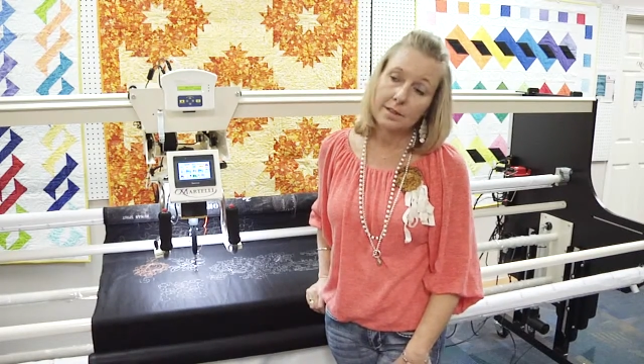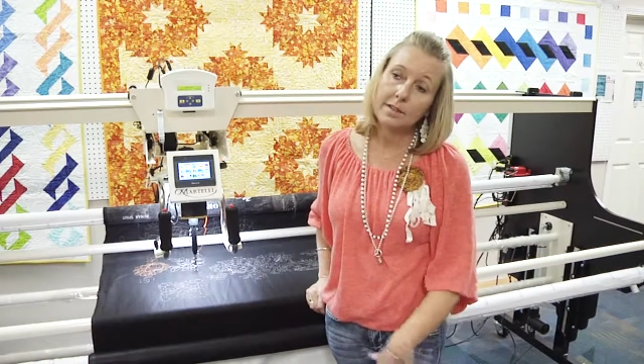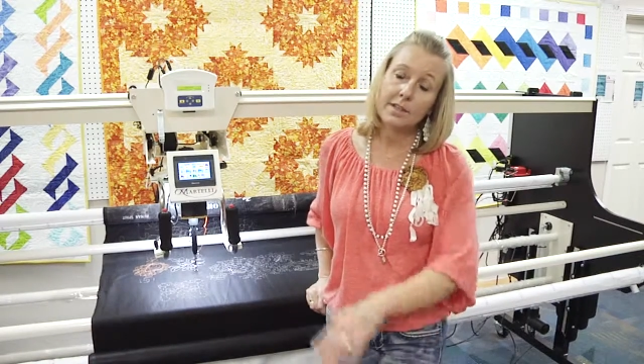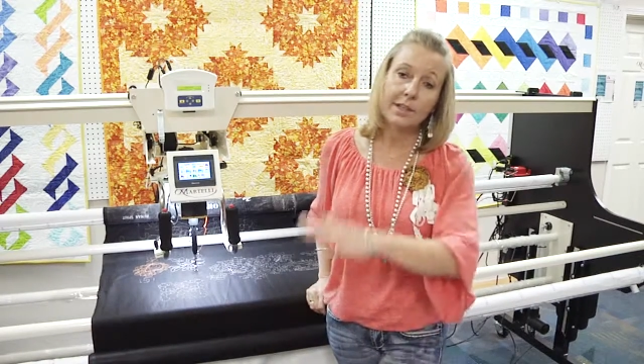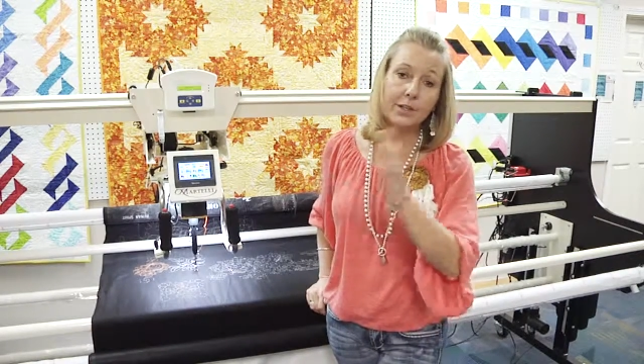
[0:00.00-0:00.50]

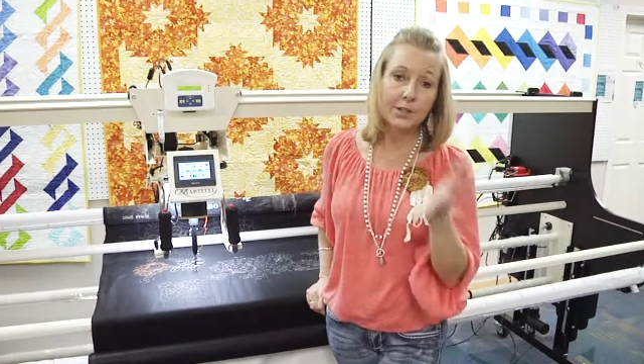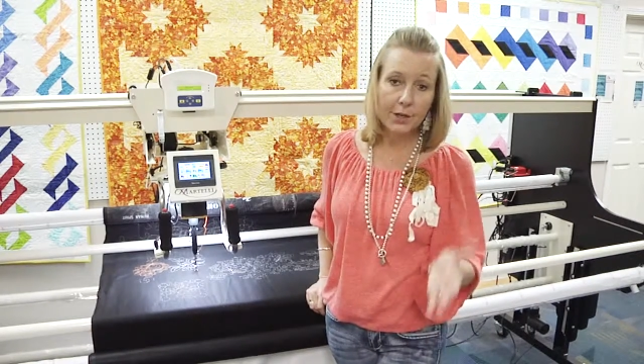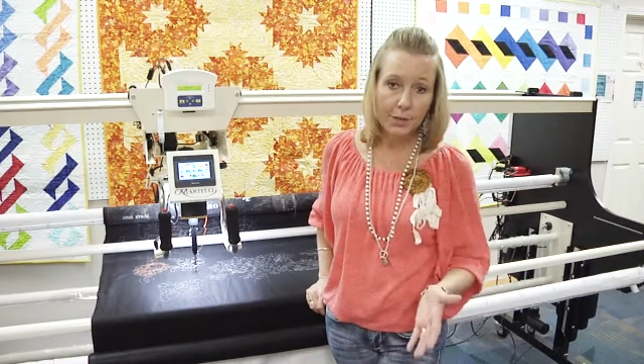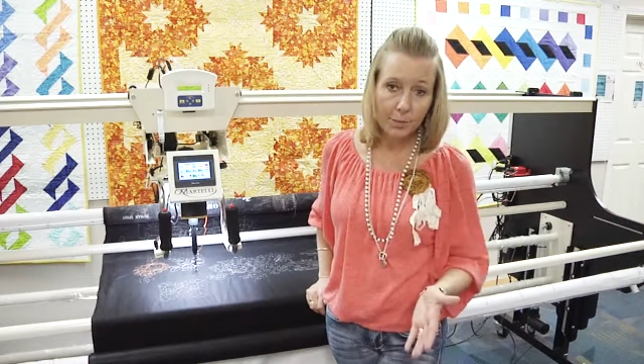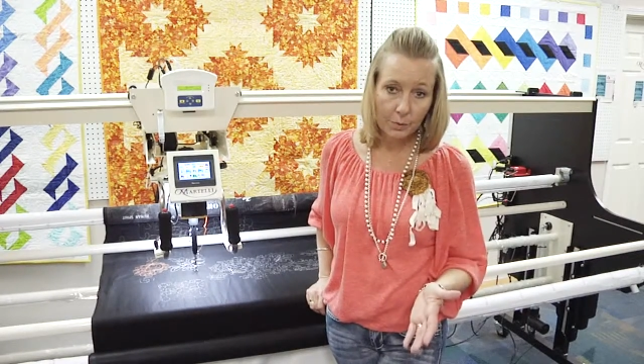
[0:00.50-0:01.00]
Years
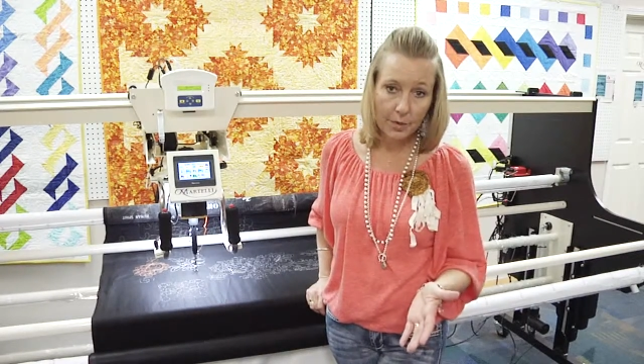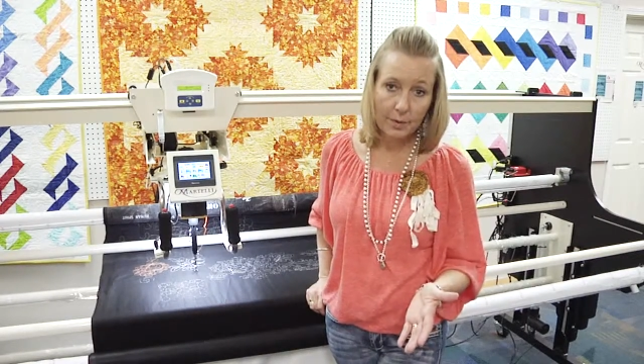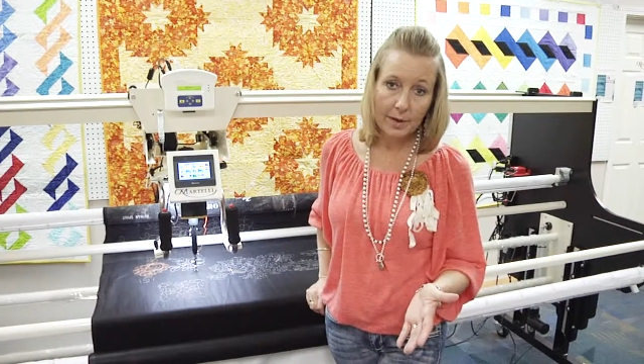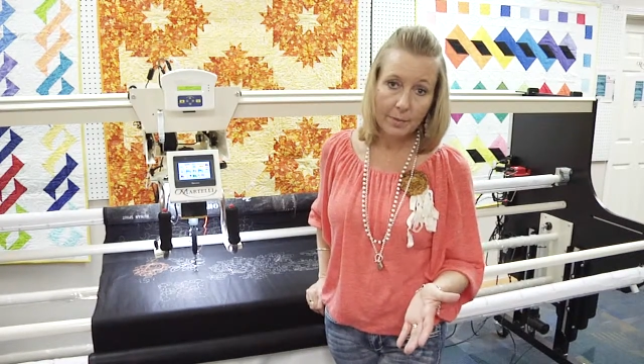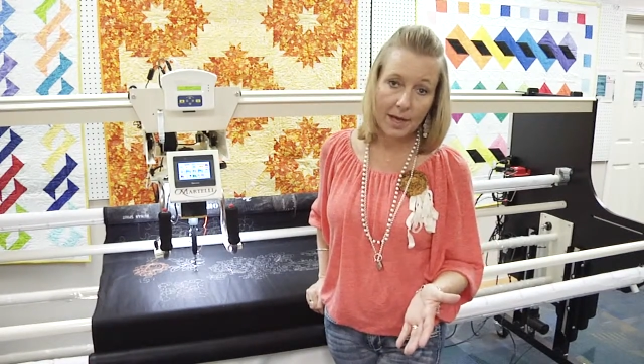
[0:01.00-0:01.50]
ago,
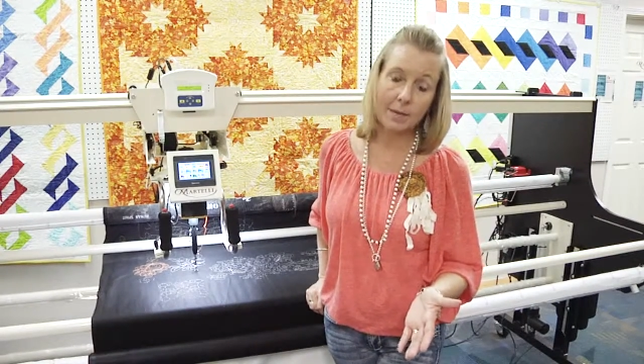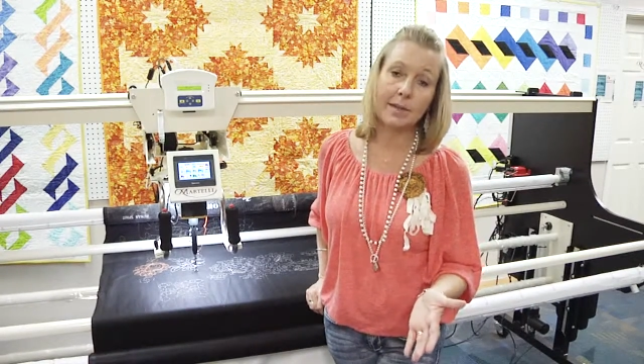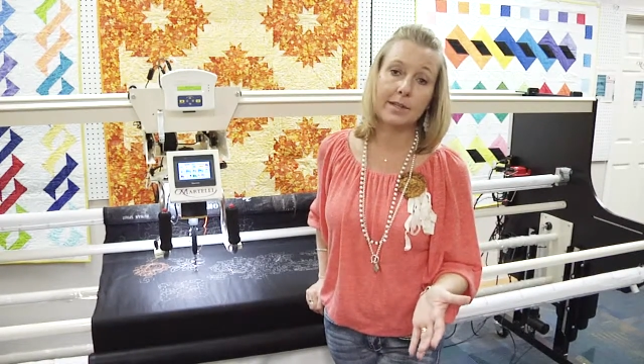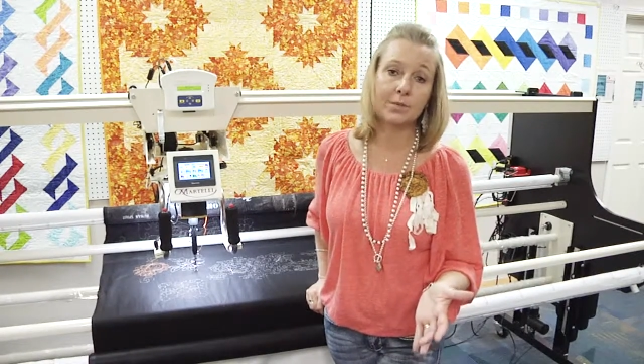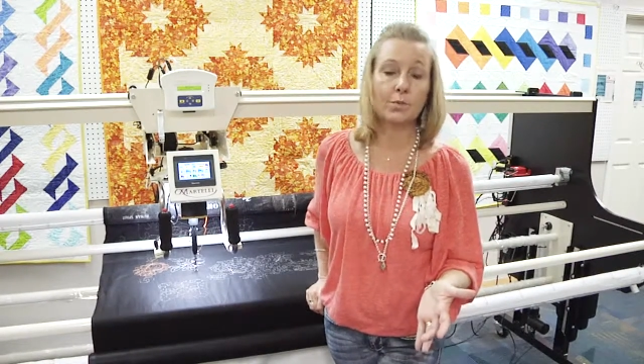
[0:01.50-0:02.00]
pre-wound
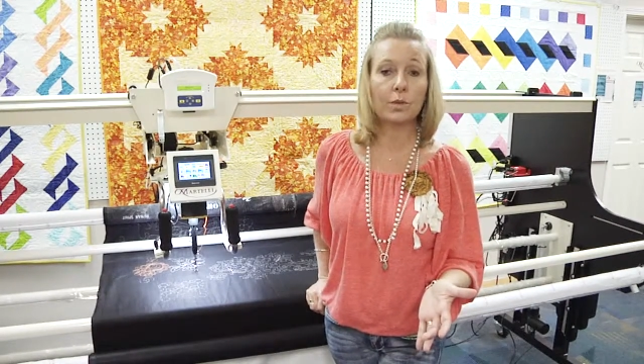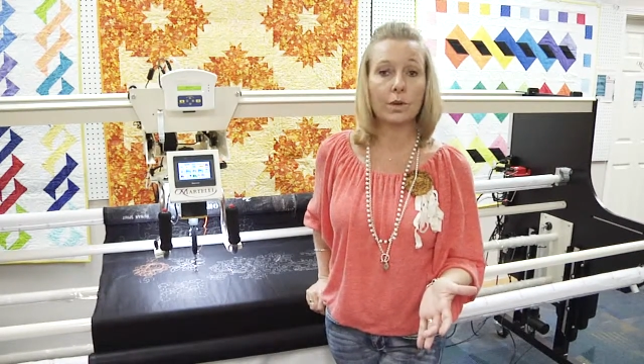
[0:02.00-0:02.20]
bobbins